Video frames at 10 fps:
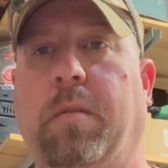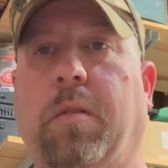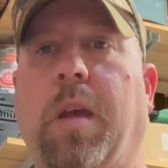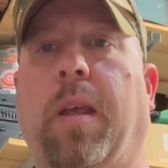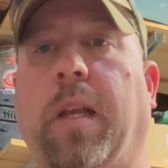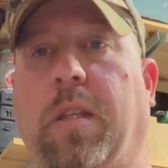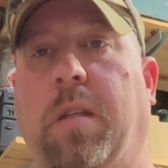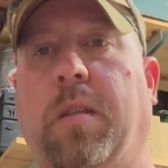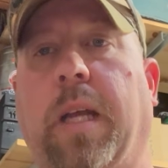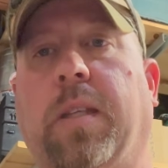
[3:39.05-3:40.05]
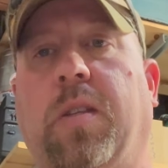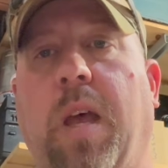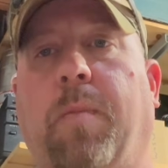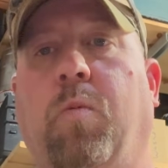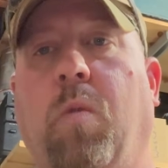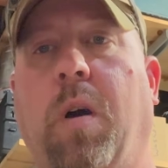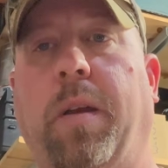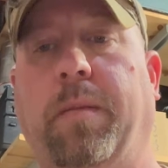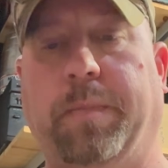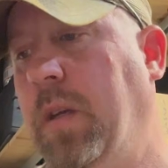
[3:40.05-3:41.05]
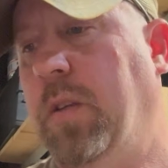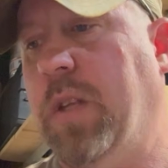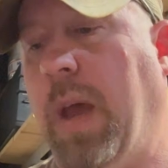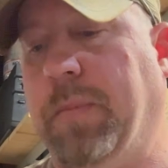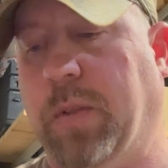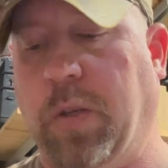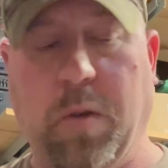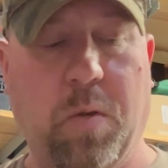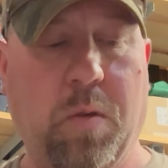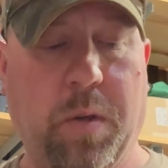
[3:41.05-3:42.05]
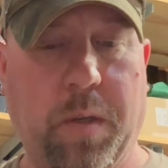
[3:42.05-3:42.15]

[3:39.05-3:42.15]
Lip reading: Okay, that's step 1. Step 2